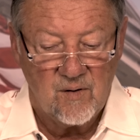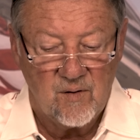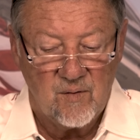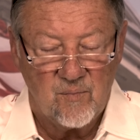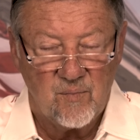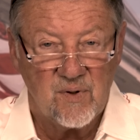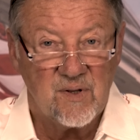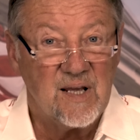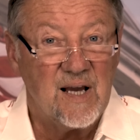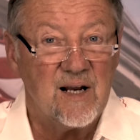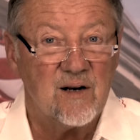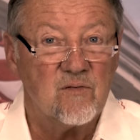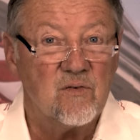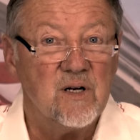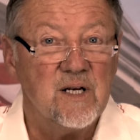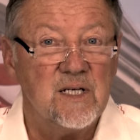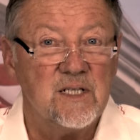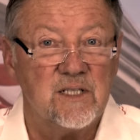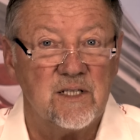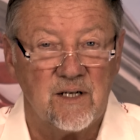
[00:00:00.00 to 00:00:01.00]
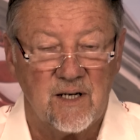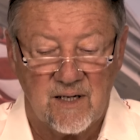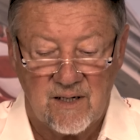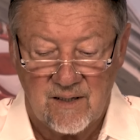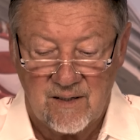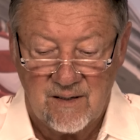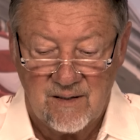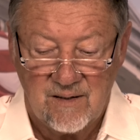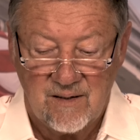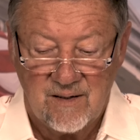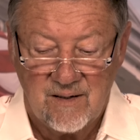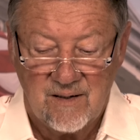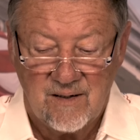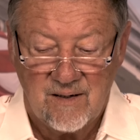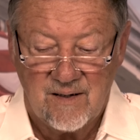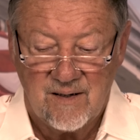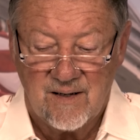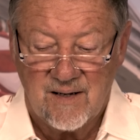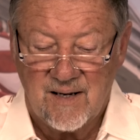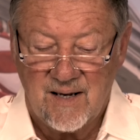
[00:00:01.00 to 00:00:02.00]
But that reasoning
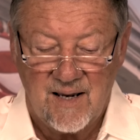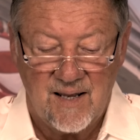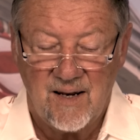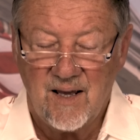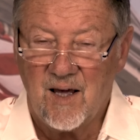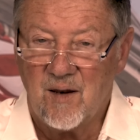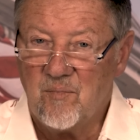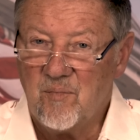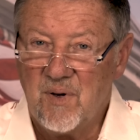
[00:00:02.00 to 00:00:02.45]
cannot